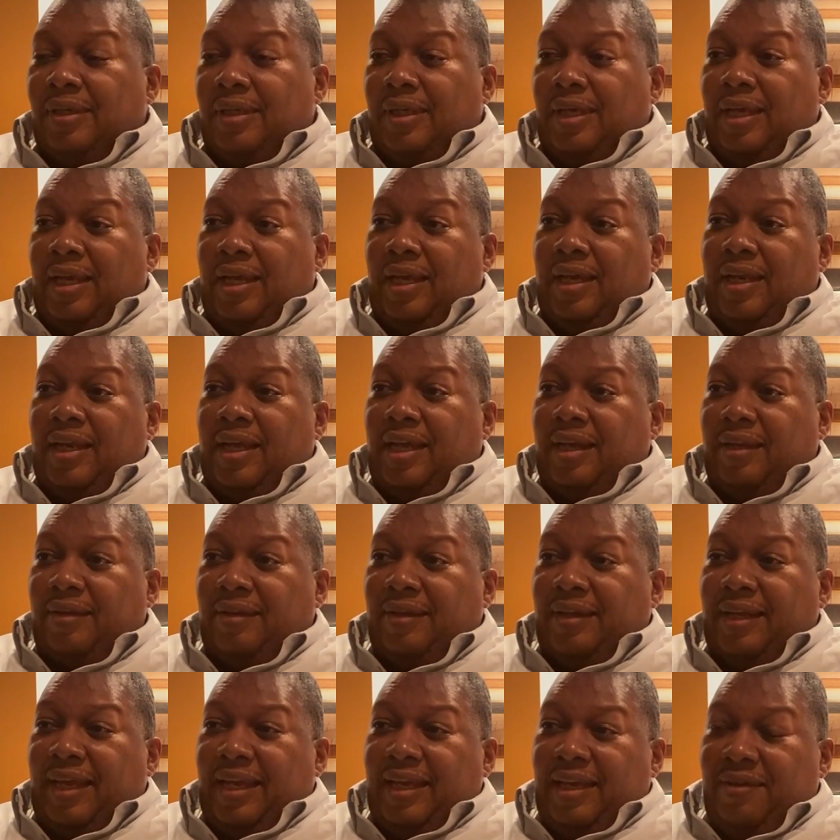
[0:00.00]
and I
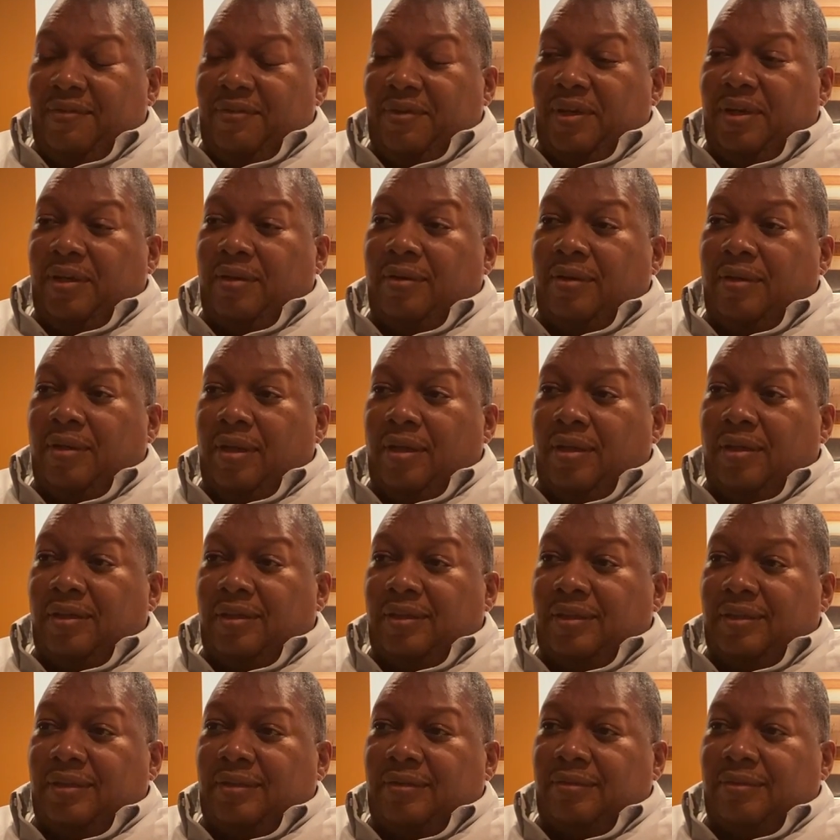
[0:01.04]
even
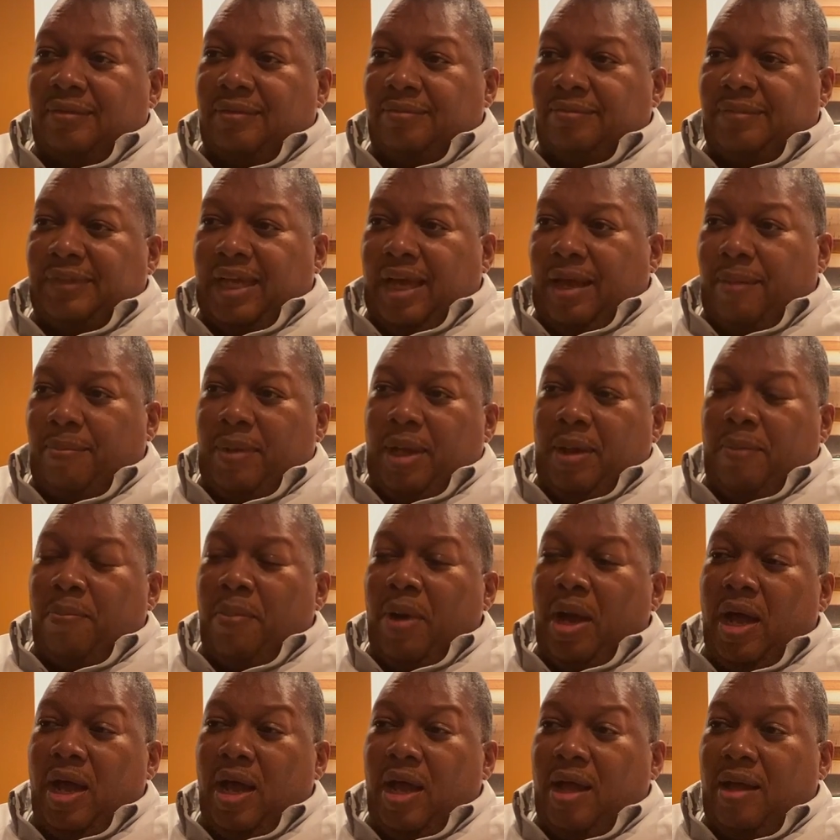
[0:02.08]
got my
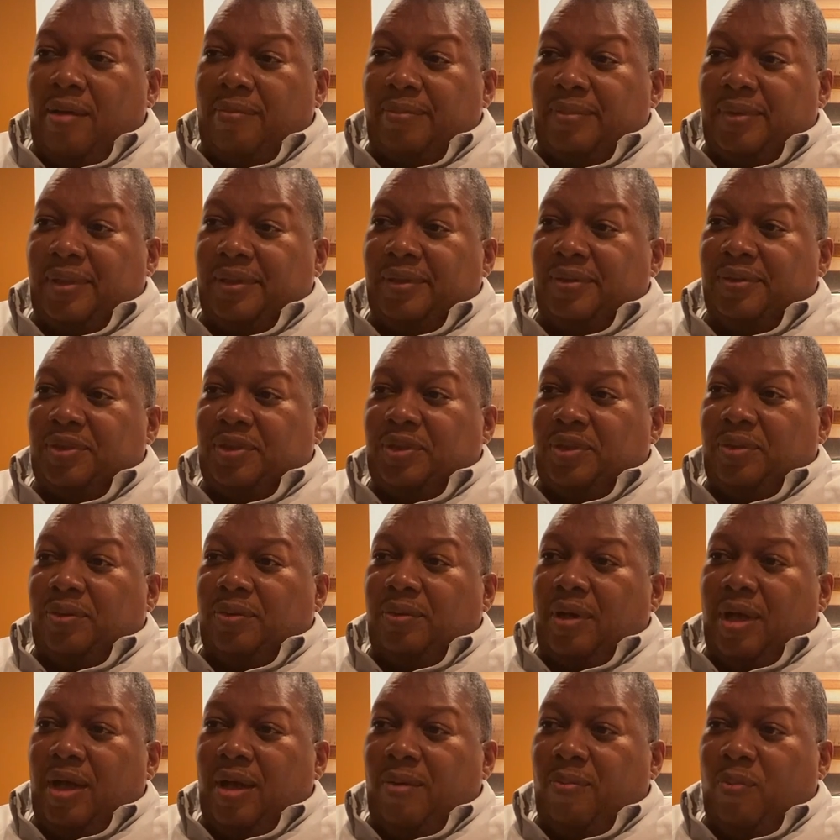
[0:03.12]
mom to
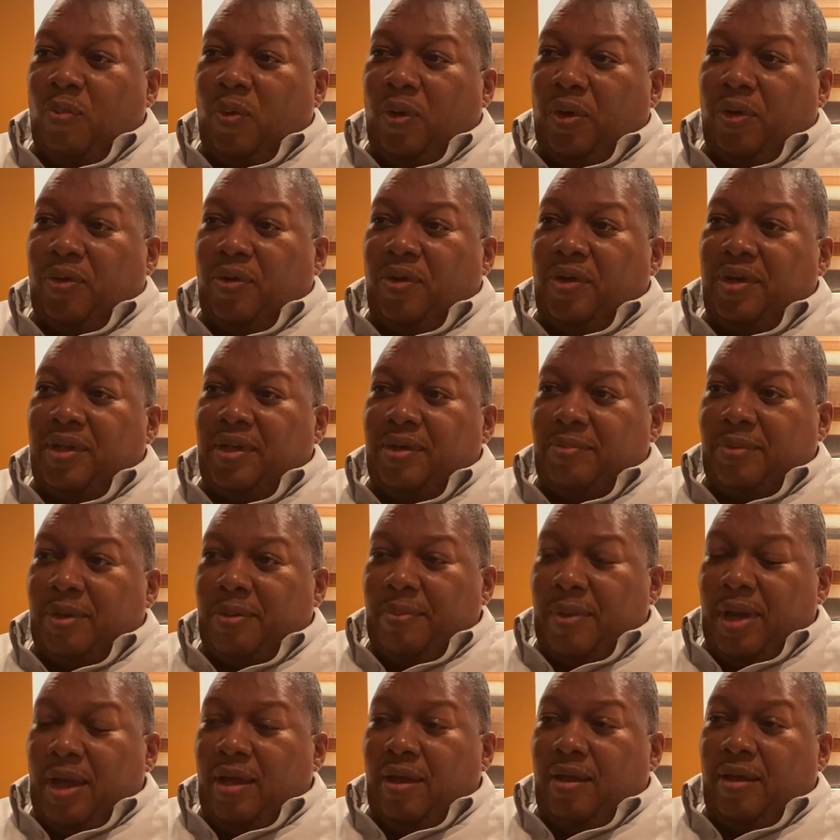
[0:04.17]
work on him
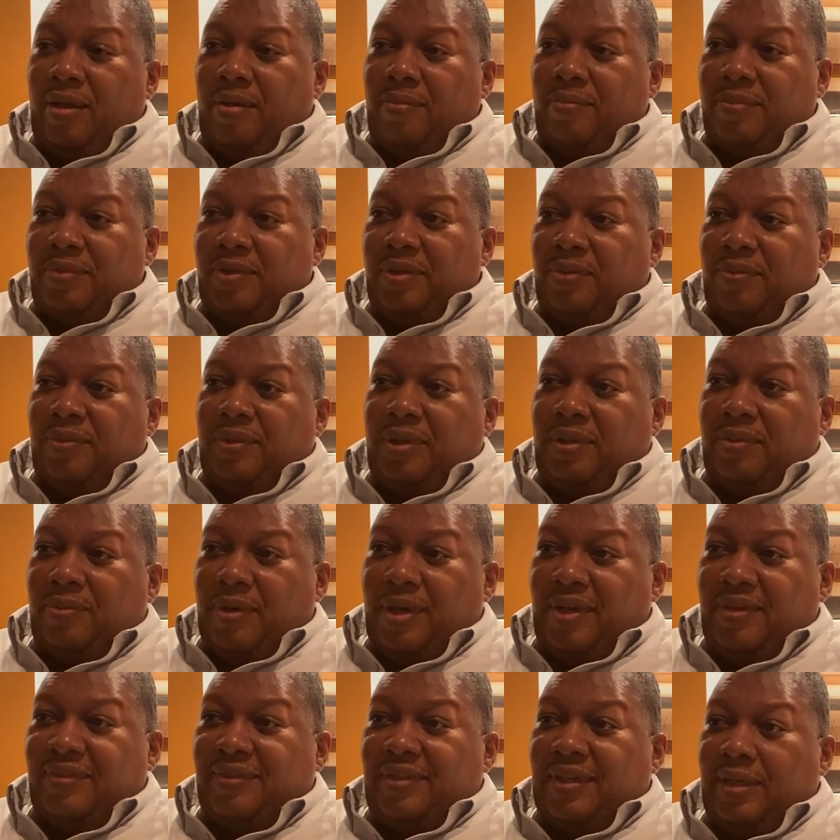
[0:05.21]
and to
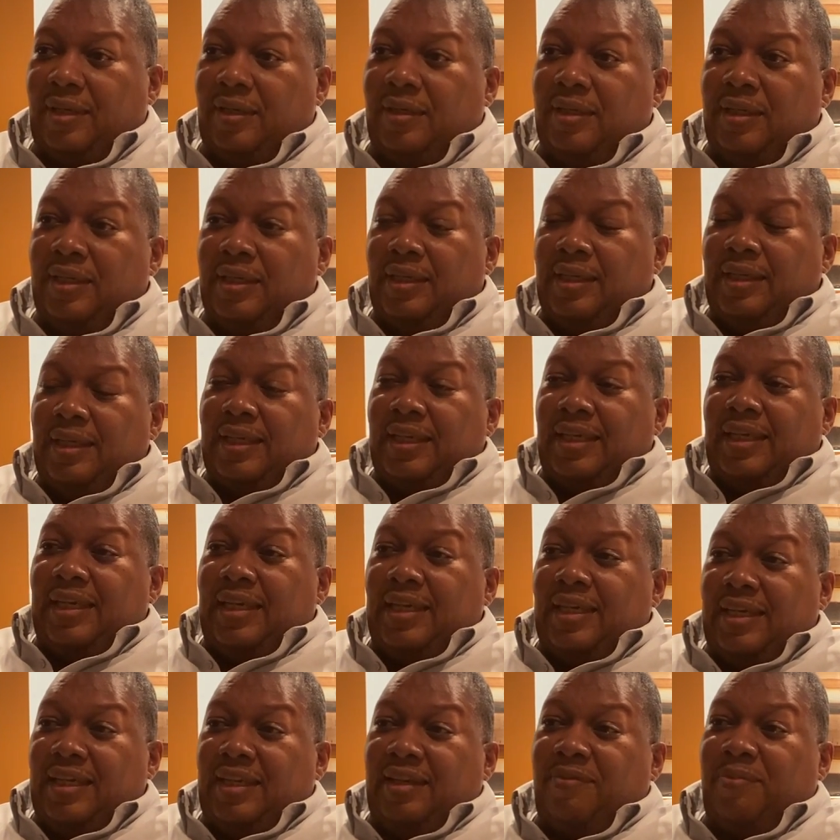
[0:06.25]
request that
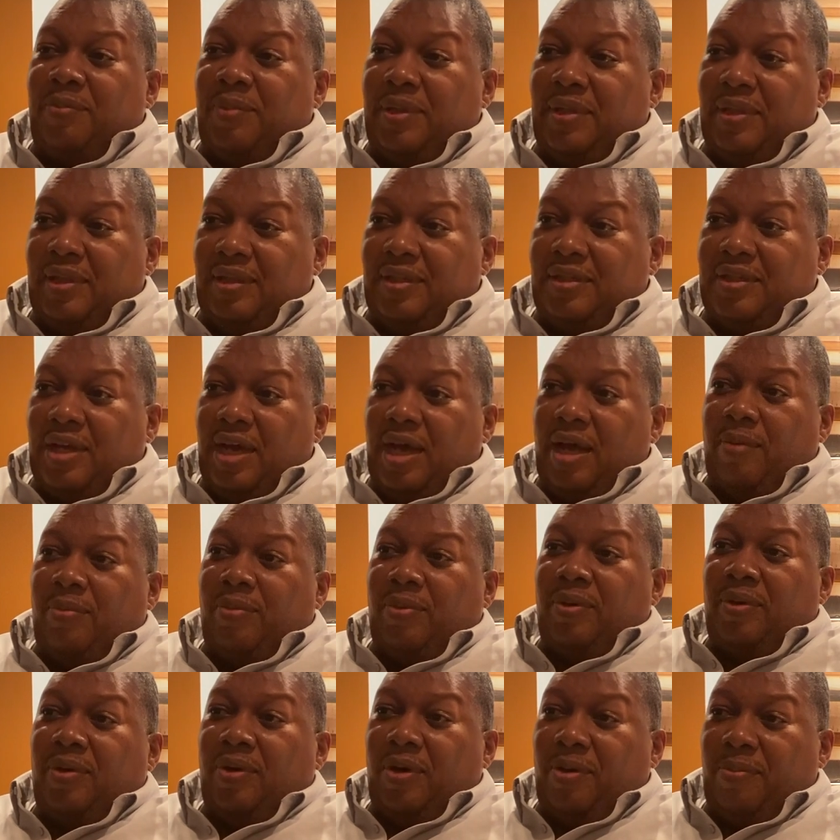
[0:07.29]
he give me the job
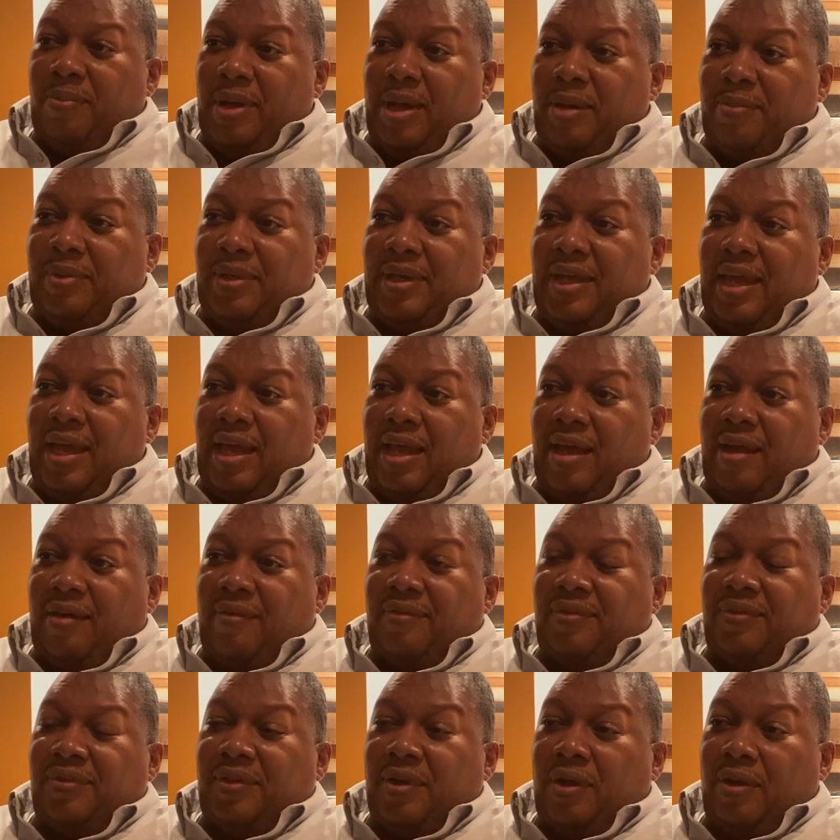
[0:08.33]
on my behalf.
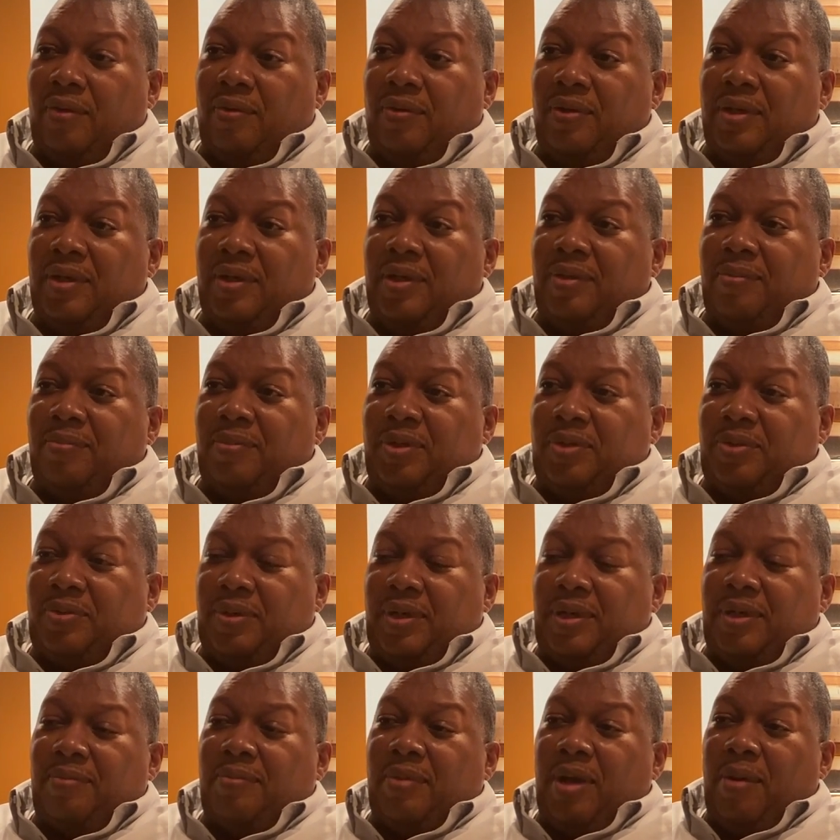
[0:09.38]
So
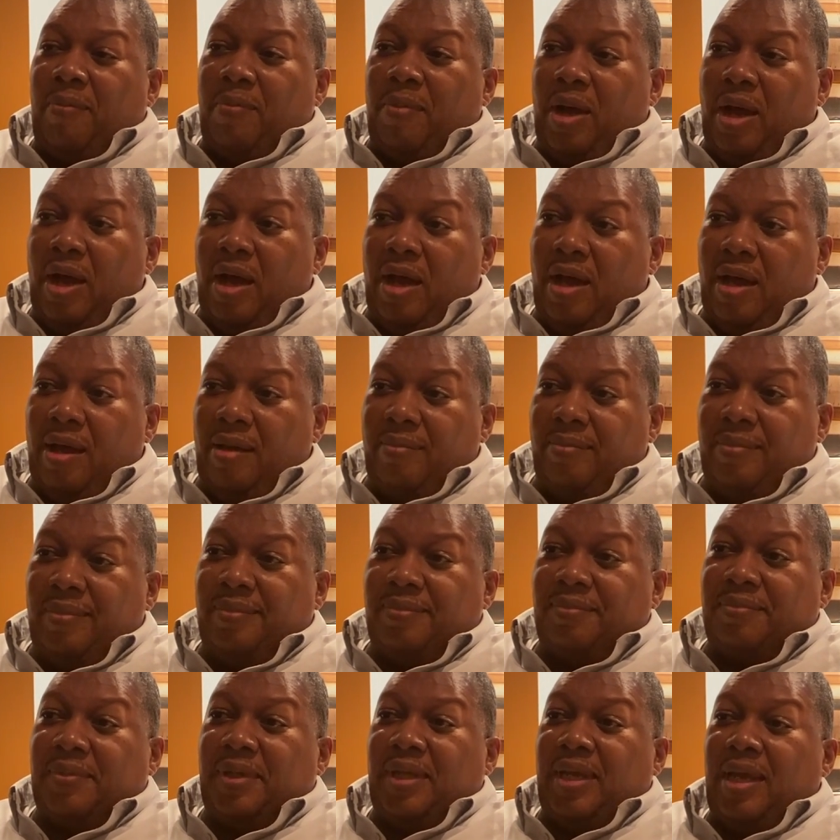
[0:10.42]
between my mom
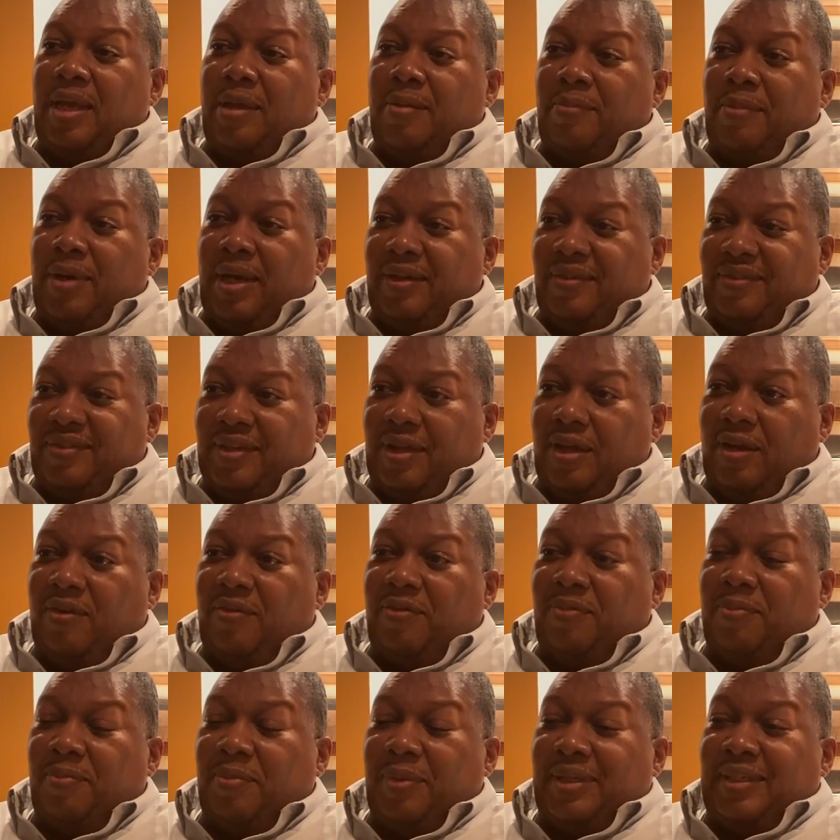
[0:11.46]
and
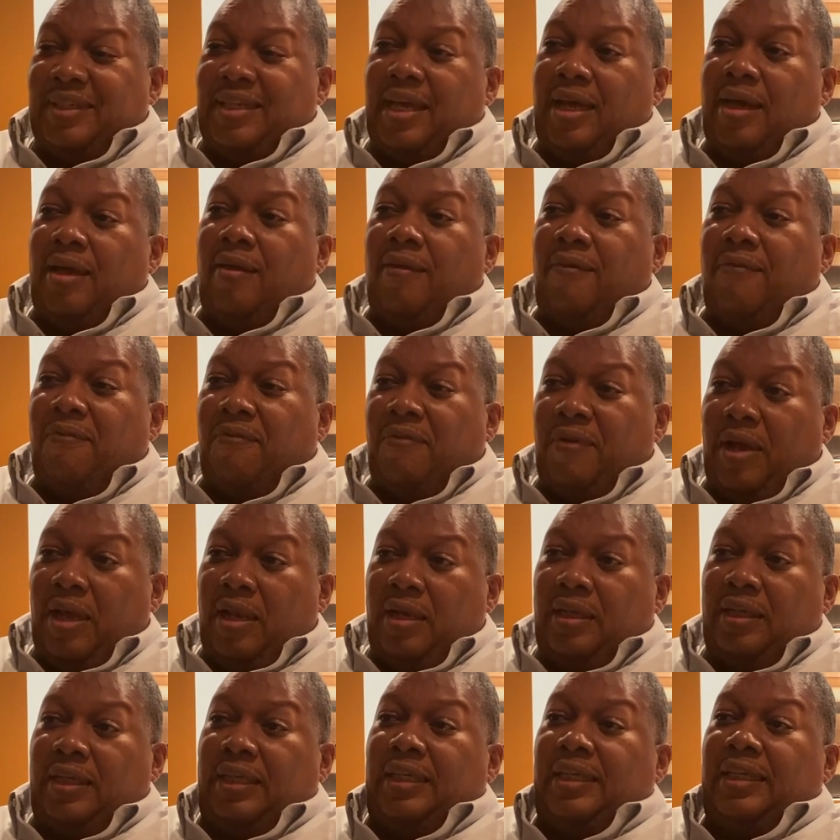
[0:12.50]
myself, my dad
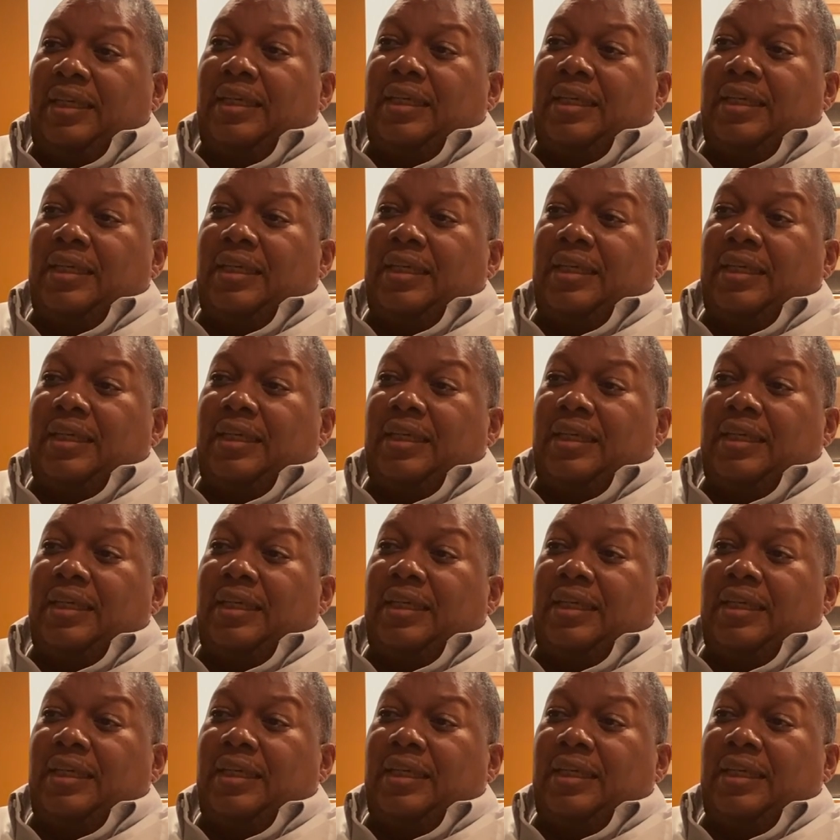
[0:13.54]
finally